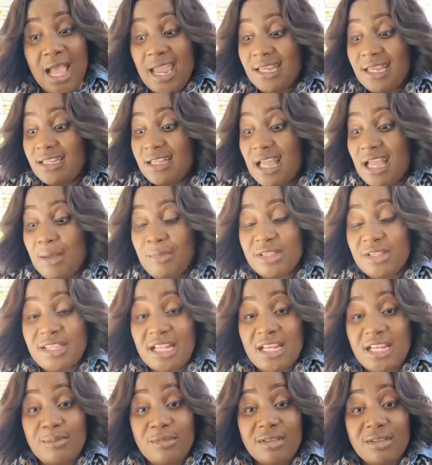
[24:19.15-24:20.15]
And I, me
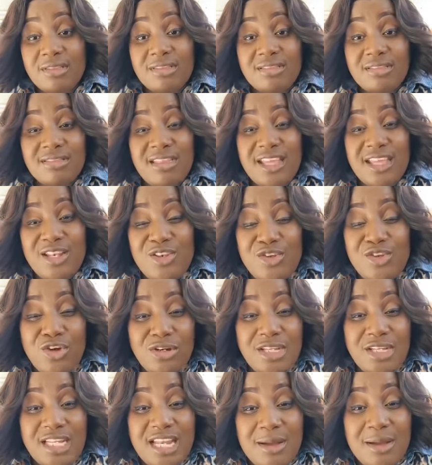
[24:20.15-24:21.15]
tell them not send
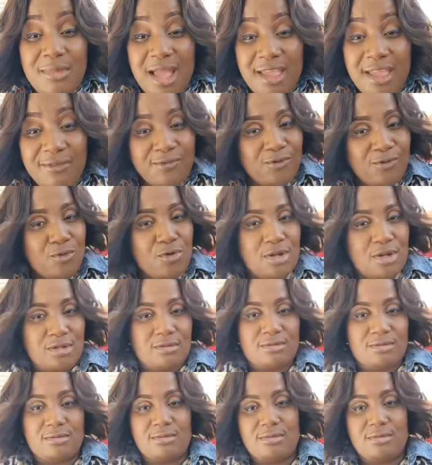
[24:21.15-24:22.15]
nothing on my
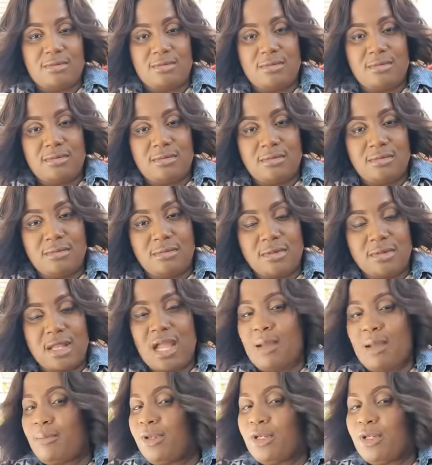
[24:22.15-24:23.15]
phone.
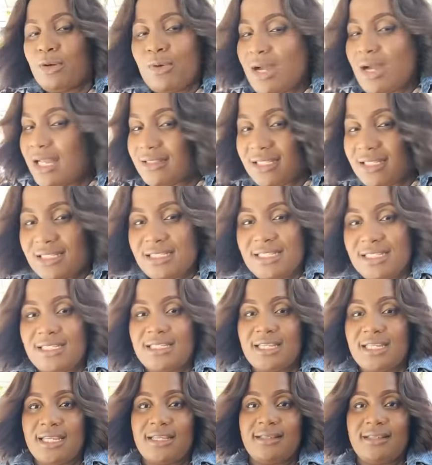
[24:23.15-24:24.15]
I me no want it
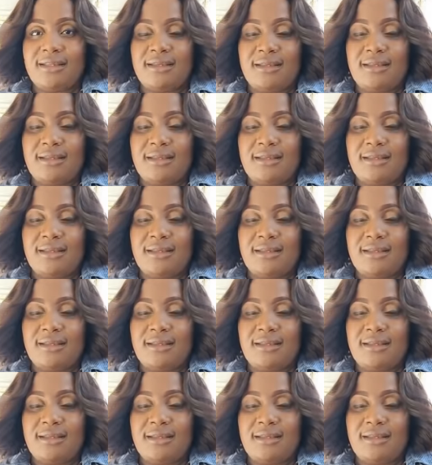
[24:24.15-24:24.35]
in there.